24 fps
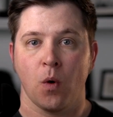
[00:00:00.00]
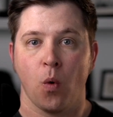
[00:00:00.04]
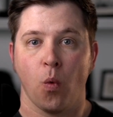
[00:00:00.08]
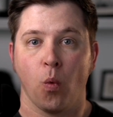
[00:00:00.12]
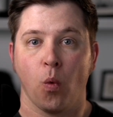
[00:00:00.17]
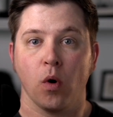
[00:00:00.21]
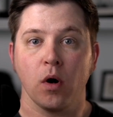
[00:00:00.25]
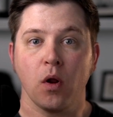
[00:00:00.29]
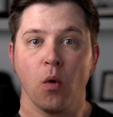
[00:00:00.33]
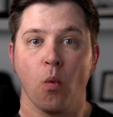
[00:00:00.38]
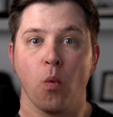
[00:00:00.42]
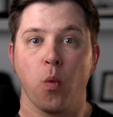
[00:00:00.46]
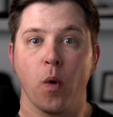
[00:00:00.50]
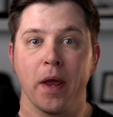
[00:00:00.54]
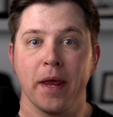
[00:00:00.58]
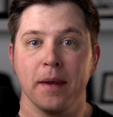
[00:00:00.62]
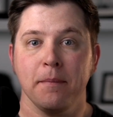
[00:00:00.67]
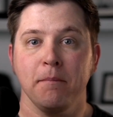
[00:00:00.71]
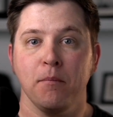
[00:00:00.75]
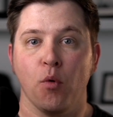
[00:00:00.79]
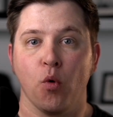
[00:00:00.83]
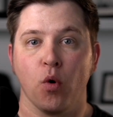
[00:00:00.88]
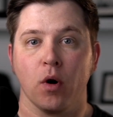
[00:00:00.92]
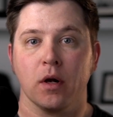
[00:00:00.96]
Want to
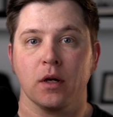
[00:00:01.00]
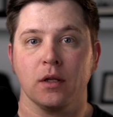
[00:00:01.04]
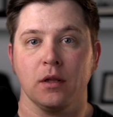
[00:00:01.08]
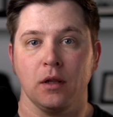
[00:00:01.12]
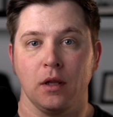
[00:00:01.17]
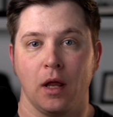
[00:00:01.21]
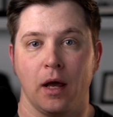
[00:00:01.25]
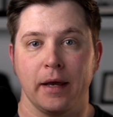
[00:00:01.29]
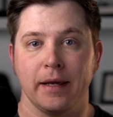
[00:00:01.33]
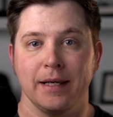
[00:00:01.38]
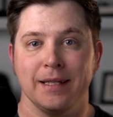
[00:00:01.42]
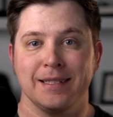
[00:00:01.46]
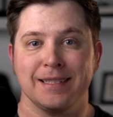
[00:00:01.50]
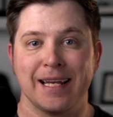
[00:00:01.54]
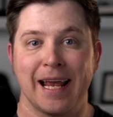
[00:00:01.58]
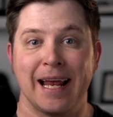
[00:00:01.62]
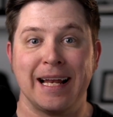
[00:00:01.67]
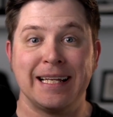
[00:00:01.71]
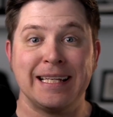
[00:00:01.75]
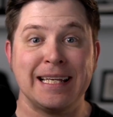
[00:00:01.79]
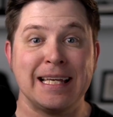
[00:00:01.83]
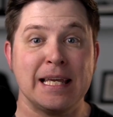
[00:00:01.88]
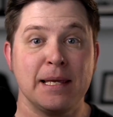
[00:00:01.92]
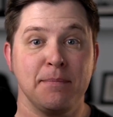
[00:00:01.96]
win more clients
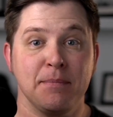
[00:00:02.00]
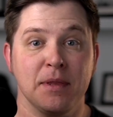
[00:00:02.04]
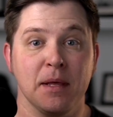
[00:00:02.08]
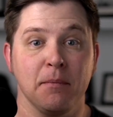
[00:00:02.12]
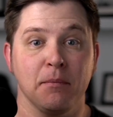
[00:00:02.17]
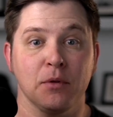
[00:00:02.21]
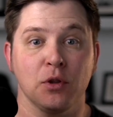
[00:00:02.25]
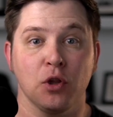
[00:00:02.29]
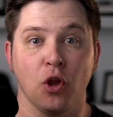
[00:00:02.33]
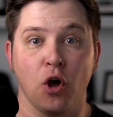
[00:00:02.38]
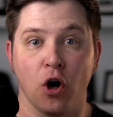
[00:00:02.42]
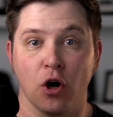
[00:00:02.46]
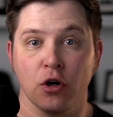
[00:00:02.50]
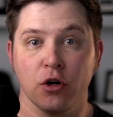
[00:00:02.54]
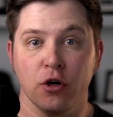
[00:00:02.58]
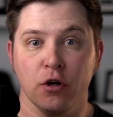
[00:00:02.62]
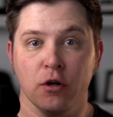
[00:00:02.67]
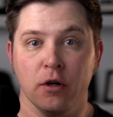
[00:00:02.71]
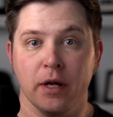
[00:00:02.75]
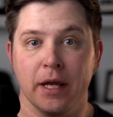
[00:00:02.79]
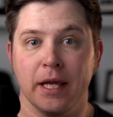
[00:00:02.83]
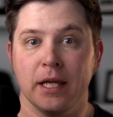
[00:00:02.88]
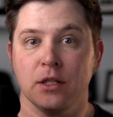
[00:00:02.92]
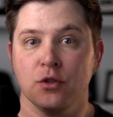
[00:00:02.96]
and keep them
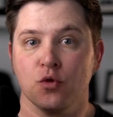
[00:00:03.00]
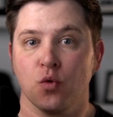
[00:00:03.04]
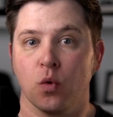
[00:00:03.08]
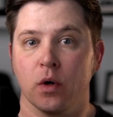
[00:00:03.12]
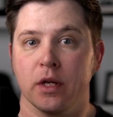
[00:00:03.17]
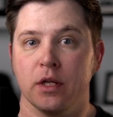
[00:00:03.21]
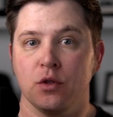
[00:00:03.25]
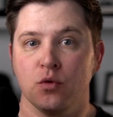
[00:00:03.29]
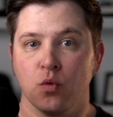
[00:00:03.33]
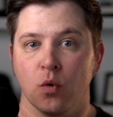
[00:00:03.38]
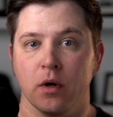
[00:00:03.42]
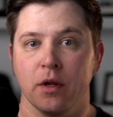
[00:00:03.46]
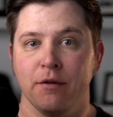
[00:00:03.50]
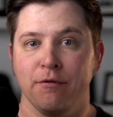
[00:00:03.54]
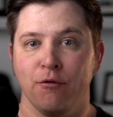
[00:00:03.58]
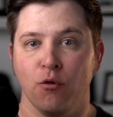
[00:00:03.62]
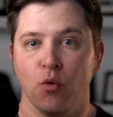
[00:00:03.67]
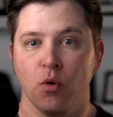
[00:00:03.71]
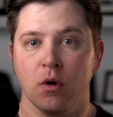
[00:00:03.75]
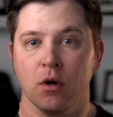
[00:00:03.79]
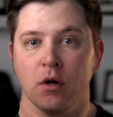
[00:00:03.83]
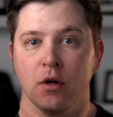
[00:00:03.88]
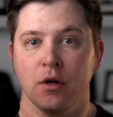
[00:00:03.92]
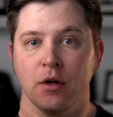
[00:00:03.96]
longer in
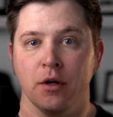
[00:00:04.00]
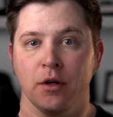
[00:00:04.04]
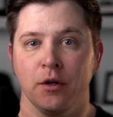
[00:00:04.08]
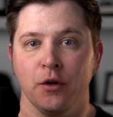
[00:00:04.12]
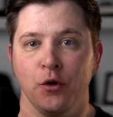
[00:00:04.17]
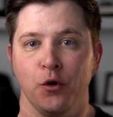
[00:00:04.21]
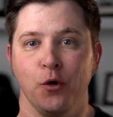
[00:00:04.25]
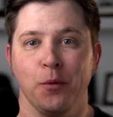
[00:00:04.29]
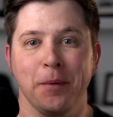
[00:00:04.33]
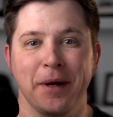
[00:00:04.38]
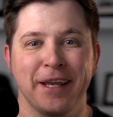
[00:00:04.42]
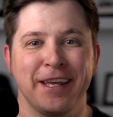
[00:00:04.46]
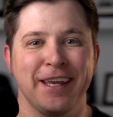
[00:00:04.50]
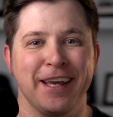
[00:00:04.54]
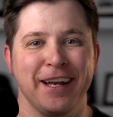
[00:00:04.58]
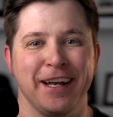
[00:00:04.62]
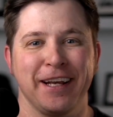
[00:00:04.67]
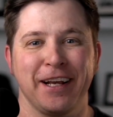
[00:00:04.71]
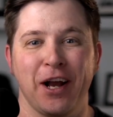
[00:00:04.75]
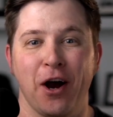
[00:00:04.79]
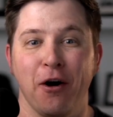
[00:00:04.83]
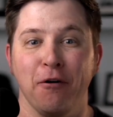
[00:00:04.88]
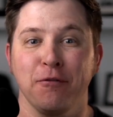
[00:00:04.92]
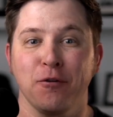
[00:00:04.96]
2024? Who am I
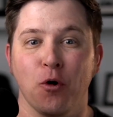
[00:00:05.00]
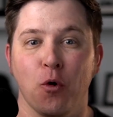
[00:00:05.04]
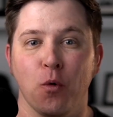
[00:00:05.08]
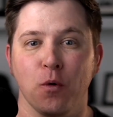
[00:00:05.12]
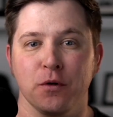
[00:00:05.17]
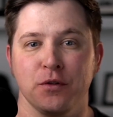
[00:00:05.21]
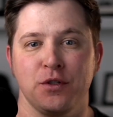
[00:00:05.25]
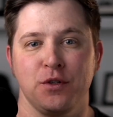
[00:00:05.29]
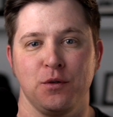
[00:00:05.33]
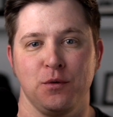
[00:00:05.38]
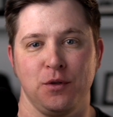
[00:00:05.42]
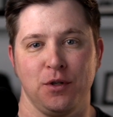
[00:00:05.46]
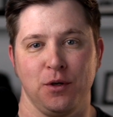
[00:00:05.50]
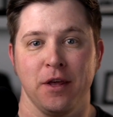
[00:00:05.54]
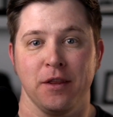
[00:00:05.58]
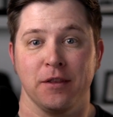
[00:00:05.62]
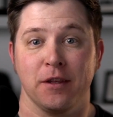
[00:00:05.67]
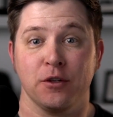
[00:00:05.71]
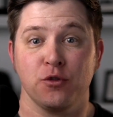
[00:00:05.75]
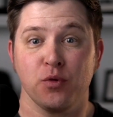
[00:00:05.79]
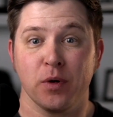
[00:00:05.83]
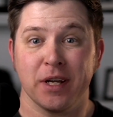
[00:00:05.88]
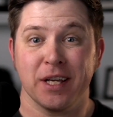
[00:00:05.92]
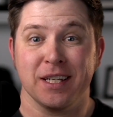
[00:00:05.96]
kidding? Of course you do.
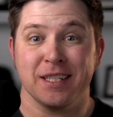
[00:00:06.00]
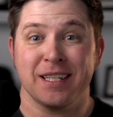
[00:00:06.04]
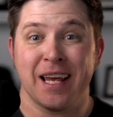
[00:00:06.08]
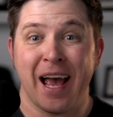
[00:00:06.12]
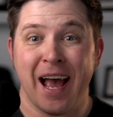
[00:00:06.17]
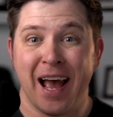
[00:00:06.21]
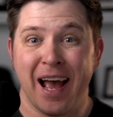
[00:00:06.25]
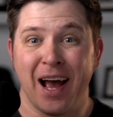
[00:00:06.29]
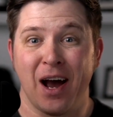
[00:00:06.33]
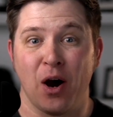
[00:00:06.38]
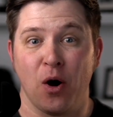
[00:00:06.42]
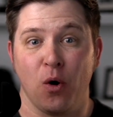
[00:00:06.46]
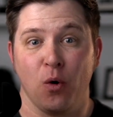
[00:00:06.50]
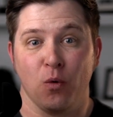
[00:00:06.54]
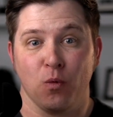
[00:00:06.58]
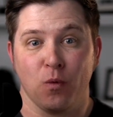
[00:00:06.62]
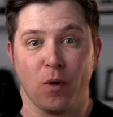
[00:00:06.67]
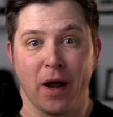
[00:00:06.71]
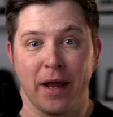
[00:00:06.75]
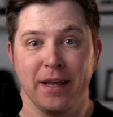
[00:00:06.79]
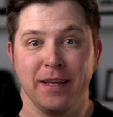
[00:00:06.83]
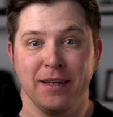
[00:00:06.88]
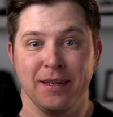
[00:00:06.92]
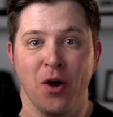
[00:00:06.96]
The trick is how,
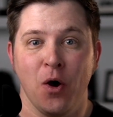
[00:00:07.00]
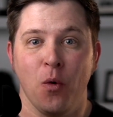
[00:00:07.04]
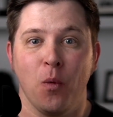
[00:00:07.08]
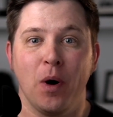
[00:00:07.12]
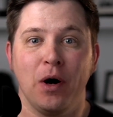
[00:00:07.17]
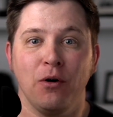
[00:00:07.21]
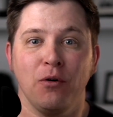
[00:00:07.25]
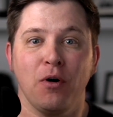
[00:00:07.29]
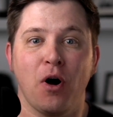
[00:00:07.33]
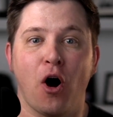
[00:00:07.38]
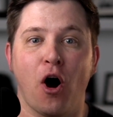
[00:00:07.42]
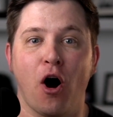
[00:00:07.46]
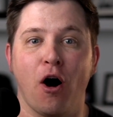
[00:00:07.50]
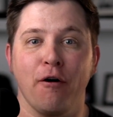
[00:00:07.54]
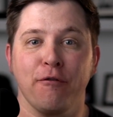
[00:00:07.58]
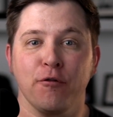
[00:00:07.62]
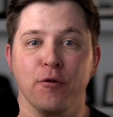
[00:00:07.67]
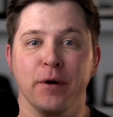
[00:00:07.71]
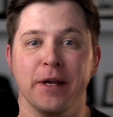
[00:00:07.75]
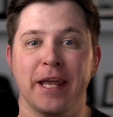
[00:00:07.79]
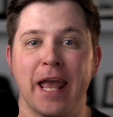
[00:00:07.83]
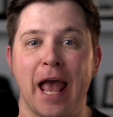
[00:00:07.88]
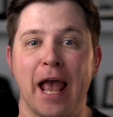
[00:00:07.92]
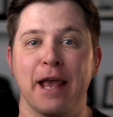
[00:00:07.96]
right? Well,
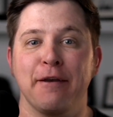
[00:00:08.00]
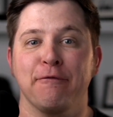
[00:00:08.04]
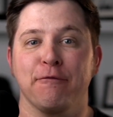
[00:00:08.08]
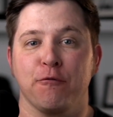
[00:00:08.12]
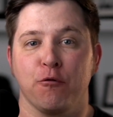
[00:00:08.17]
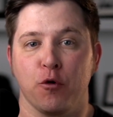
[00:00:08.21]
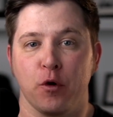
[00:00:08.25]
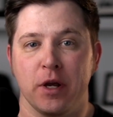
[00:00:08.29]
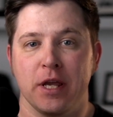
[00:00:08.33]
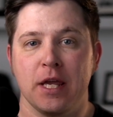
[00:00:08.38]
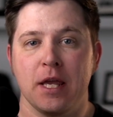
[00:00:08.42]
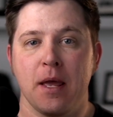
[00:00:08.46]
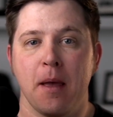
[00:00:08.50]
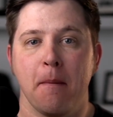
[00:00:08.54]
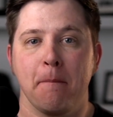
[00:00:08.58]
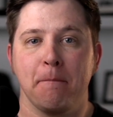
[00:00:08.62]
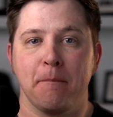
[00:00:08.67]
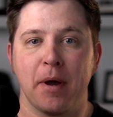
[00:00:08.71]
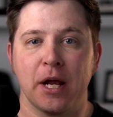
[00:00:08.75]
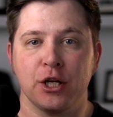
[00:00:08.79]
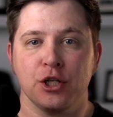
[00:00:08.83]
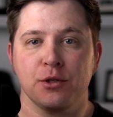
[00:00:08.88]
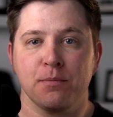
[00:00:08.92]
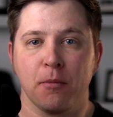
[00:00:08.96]
offering a free
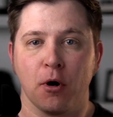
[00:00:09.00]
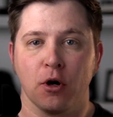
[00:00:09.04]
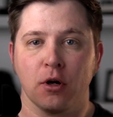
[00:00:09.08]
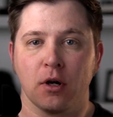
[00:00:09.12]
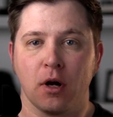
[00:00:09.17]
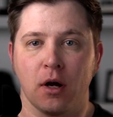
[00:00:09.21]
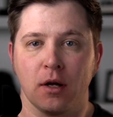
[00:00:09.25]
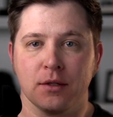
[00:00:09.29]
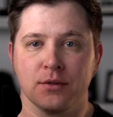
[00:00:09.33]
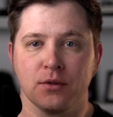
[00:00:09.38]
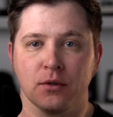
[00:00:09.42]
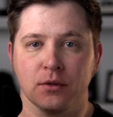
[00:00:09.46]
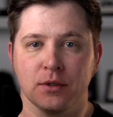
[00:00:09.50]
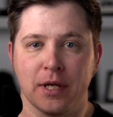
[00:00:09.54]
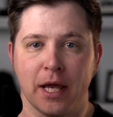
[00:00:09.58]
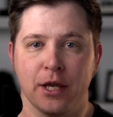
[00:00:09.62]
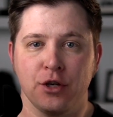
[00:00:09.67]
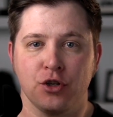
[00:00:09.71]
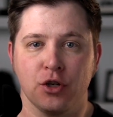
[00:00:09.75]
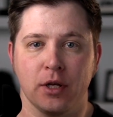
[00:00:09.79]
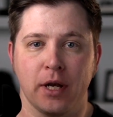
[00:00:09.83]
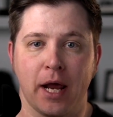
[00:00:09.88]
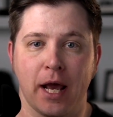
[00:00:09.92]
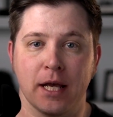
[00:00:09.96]
benchmark
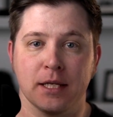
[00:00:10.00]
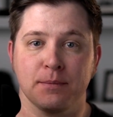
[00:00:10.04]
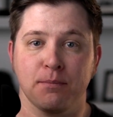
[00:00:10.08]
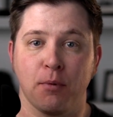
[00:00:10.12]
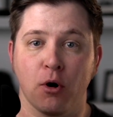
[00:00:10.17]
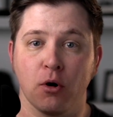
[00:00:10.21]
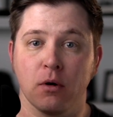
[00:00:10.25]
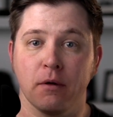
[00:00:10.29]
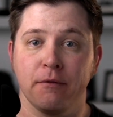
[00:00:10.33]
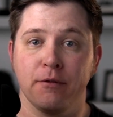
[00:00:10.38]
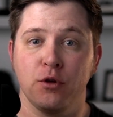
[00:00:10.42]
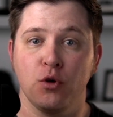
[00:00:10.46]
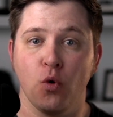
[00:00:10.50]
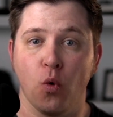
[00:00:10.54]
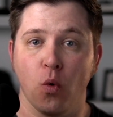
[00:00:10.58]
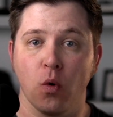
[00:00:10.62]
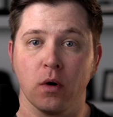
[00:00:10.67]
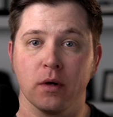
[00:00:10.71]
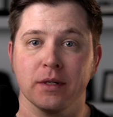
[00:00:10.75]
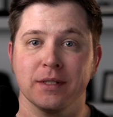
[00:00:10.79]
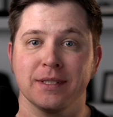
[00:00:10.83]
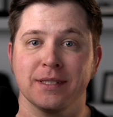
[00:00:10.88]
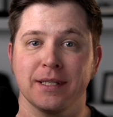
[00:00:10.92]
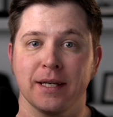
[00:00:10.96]
consultation as part of
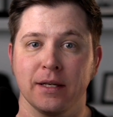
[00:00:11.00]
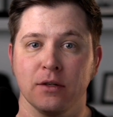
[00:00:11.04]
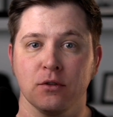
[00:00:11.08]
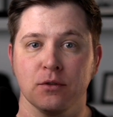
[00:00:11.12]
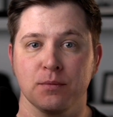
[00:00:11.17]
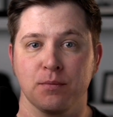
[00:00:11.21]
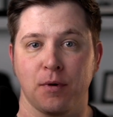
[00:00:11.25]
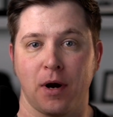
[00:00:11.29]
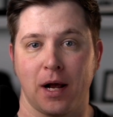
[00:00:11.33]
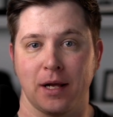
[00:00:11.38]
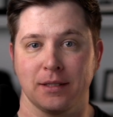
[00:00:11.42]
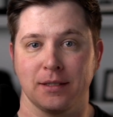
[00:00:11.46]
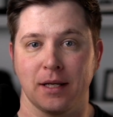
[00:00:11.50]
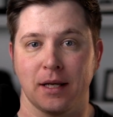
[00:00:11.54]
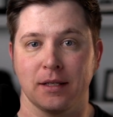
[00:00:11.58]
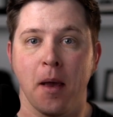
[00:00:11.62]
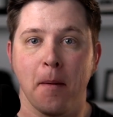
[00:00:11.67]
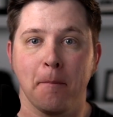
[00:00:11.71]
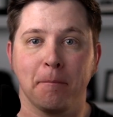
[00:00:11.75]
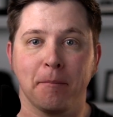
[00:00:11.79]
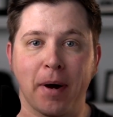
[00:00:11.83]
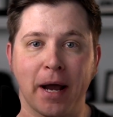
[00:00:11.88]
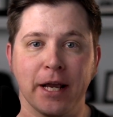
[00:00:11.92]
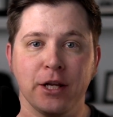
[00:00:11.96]
your sales
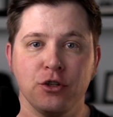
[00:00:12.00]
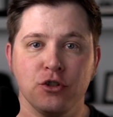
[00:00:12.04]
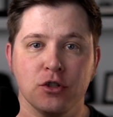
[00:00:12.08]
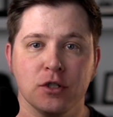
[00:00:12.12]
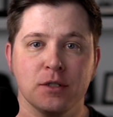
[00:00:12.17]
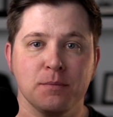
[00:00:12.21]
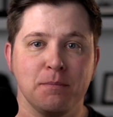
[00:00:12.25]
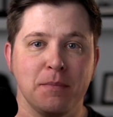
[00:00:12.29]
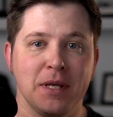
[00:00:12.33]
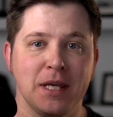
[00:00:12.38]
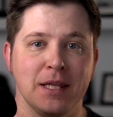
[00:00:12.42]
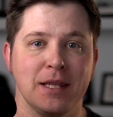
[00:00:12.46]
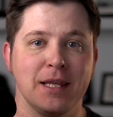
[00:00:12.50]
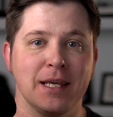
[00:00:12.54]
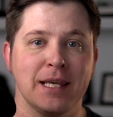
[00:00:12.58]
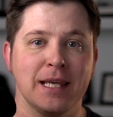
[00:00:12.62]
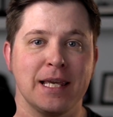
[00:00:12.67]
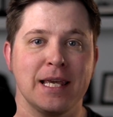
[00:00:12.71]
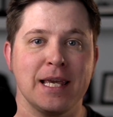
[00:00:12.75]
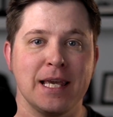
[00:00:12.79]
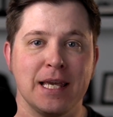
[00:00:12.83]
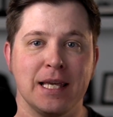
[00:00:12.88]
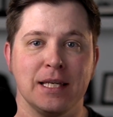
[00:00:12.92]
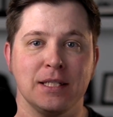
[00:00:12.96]
process might just be the
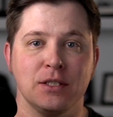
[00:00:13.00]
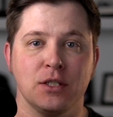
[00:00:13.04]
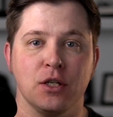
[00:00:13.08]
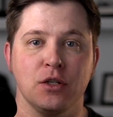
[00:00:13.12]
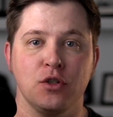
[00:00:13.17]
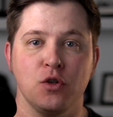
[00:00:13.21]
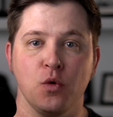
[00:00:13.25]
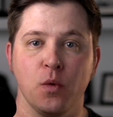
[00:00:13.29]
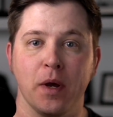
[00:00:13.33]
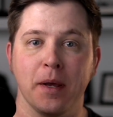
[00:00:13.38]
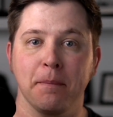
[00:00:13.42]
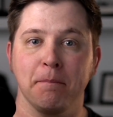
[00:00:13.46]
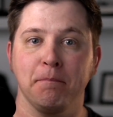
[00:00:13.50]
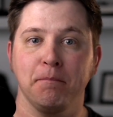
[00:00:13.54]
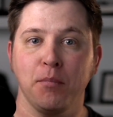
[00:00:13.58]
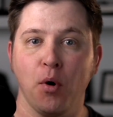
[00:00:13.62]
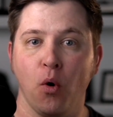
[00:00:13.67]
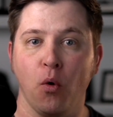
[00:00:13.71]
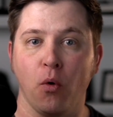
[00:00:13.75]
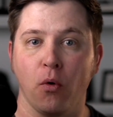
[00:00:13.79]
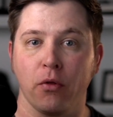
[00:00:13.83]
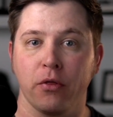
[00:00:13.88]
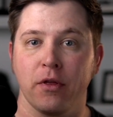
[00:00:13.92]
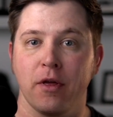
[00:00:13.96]
key to doing
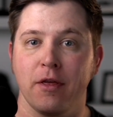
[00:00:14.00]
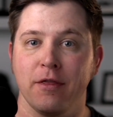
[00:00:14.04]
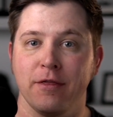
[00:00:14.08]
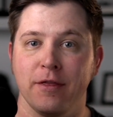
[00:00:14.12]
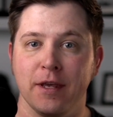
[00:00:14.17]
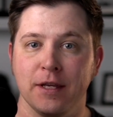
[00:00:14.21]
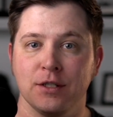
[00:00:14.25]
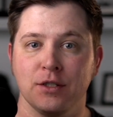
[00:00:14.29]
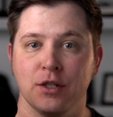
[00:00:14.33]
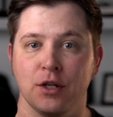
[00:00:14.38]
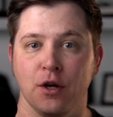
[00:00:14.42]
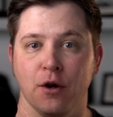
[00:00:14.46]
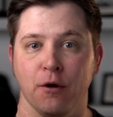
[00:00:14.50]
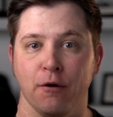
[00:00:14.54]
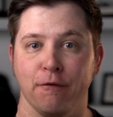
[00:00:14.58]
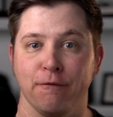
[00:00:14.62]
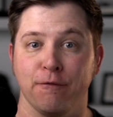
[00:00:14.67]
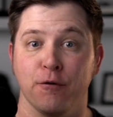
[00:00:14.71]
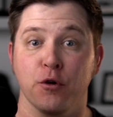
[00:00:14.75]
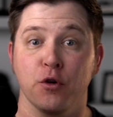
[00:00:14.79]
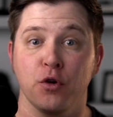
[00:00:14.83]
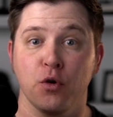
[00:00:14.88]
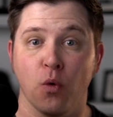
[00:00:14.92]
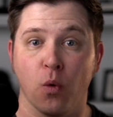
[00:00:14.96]
both this year
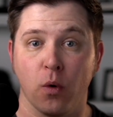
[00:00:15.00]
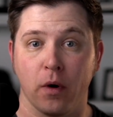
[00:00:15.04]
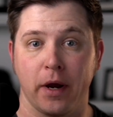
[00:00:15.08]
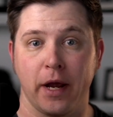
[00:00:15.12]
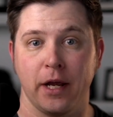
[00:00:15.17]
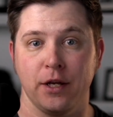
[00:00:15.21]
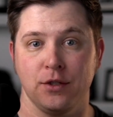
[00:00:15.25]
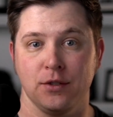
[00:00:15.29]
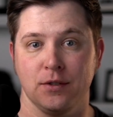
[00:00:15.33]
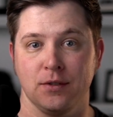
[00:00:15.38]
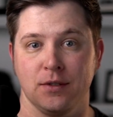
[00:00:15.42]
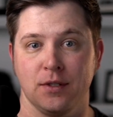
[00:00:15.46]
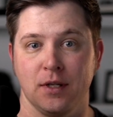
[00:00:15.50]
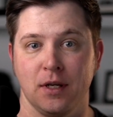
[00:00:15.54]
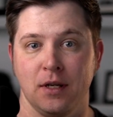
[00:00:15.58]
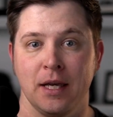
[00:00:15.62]
for your agency.